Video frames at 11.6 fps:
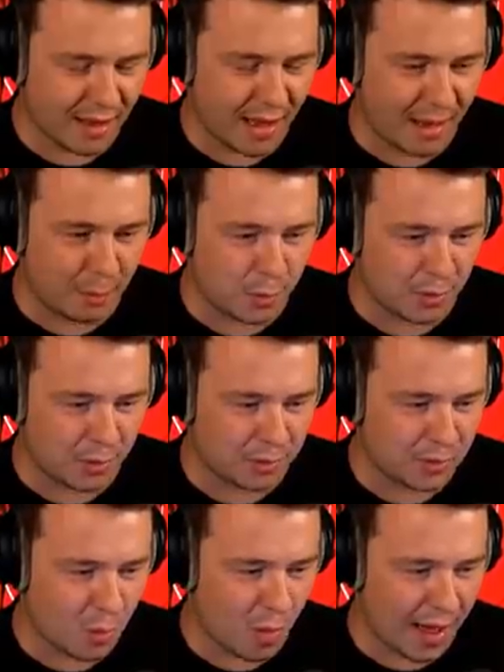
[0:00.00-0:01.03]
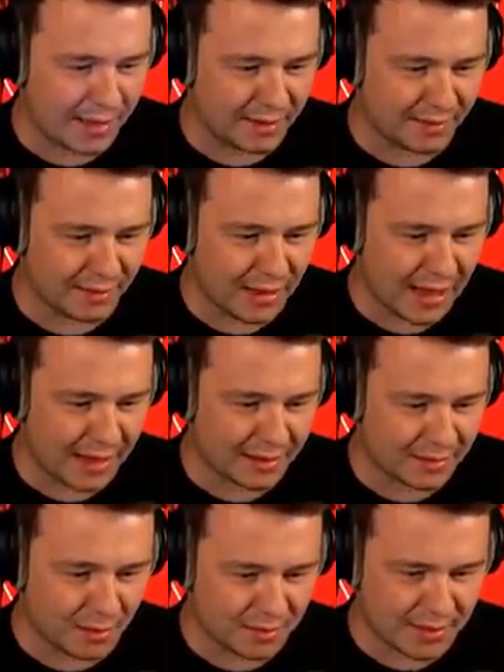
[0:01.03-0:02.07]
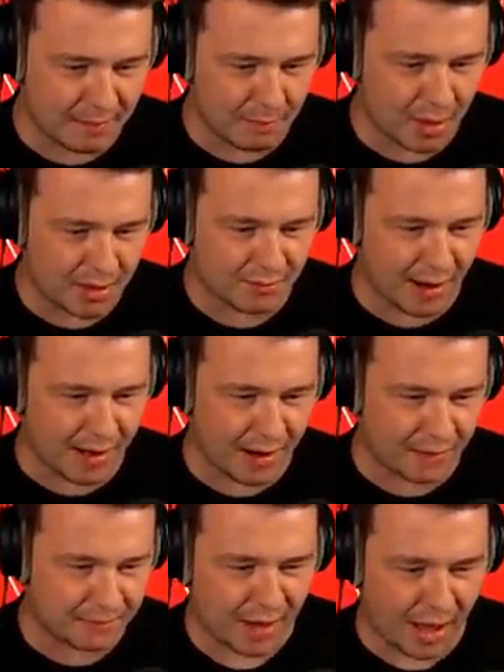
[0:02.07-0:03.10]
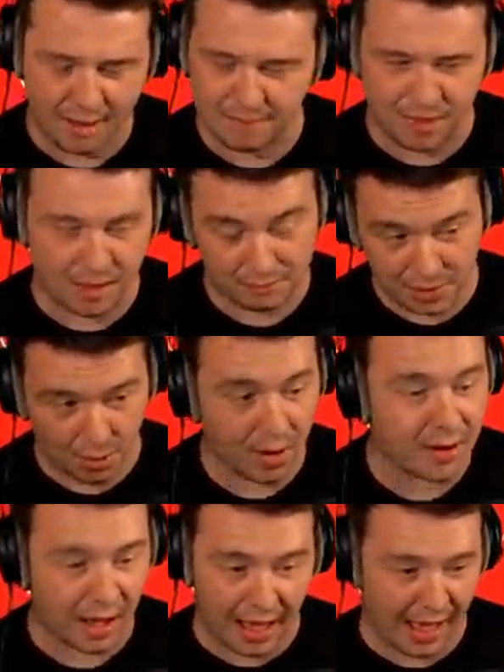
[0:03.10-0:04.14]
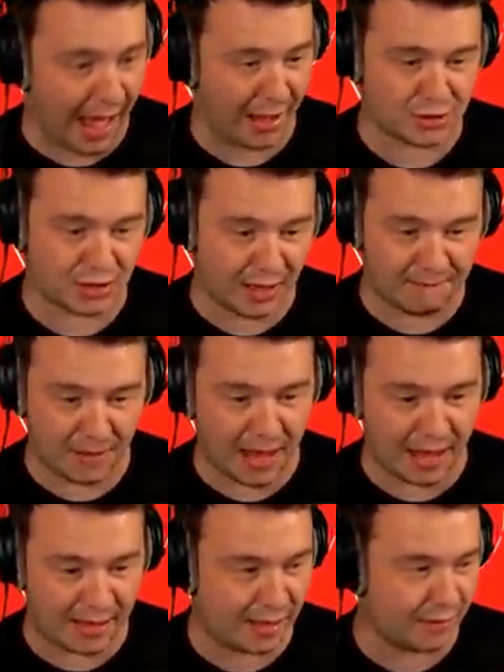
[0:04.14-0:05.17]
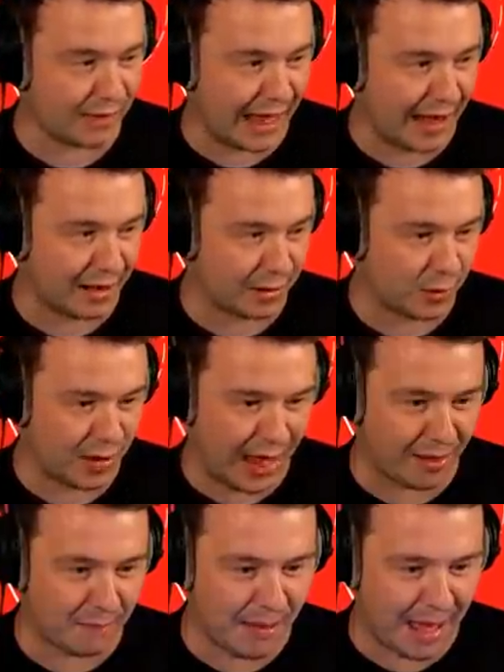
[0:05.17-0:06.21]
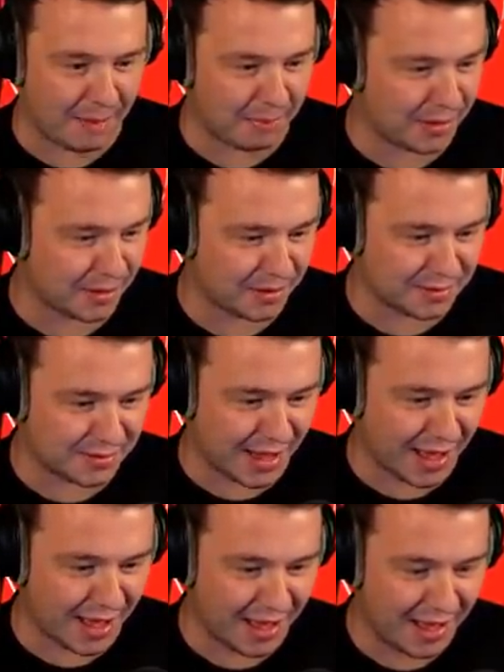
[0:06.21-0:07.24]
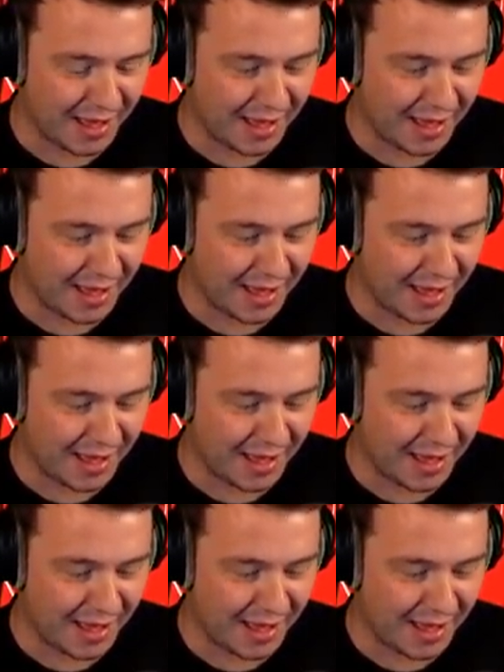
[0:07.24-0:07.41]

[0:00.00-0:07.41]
I would quite like not to get murdered right now. I, you know what? I actually, I feel like I can give Lannan a good alibi because uh,